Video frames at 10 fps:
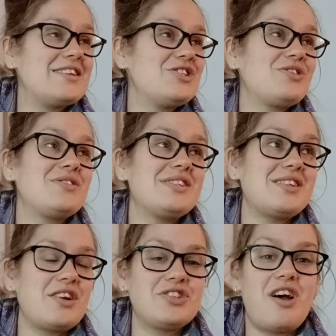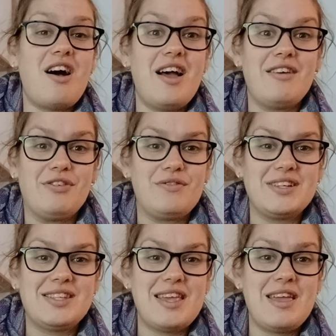Just on such a high for the
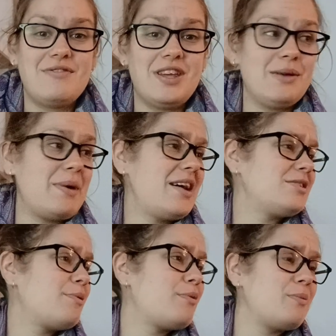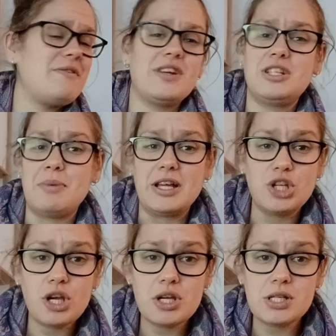rest of the evening. My husband bought me Vegemite
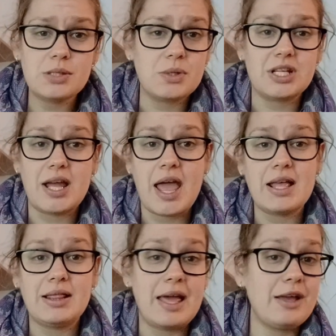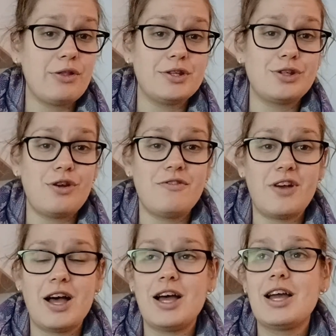toast, which I ate laying on the
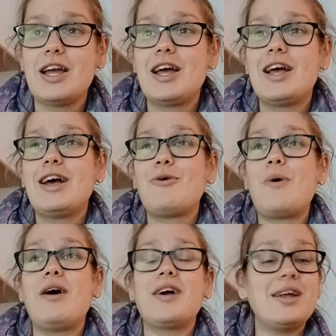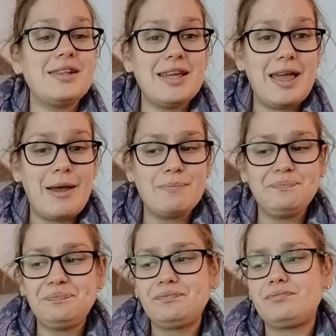sofa while cuddling him.